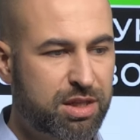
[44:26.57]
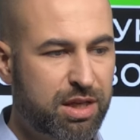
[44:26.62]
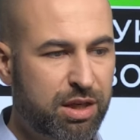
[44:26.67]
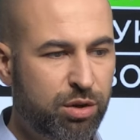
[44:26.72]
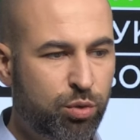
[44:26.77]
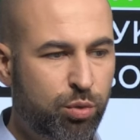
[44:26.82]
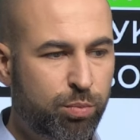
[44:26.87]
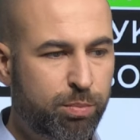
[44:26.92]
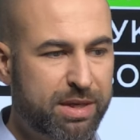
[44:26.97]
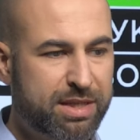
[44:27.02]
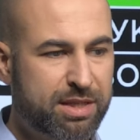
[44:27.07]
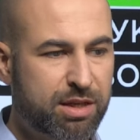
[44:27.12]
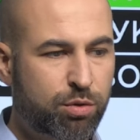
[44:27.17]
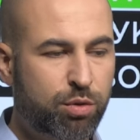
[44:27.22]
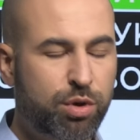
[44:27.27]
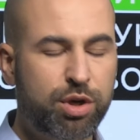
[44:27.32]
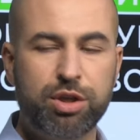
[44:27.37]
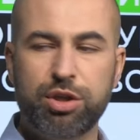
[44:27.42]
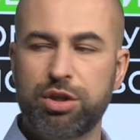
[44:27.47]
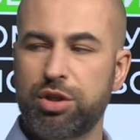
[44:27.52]
We are
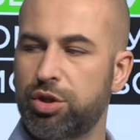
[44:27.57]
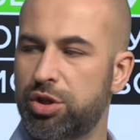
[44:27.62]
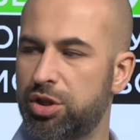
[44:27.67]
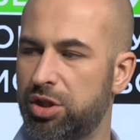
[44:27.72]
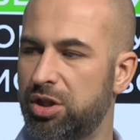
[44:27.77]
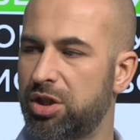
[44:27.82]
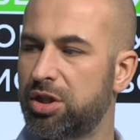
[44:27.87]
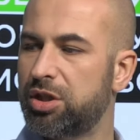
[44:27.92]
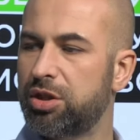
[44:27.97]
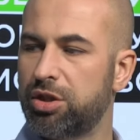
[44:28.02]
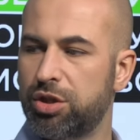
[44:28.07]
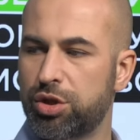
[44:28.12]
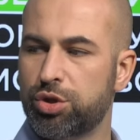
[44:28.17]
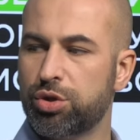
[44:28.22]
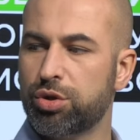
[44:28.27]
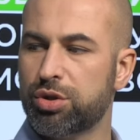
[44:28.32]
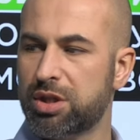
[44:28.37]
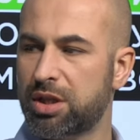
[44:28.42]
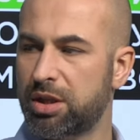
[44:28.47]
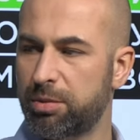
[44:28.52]
supporting this creative
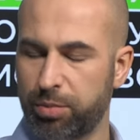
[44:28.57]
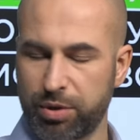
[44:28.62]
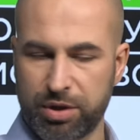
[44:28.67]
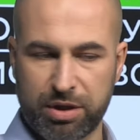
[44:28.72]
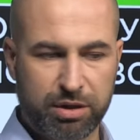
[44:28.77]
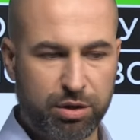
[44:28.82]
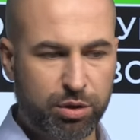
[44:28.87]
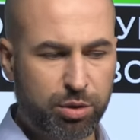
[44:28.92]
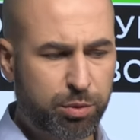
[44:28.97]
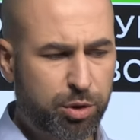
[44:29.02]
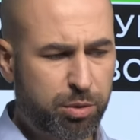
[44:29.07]
aspect,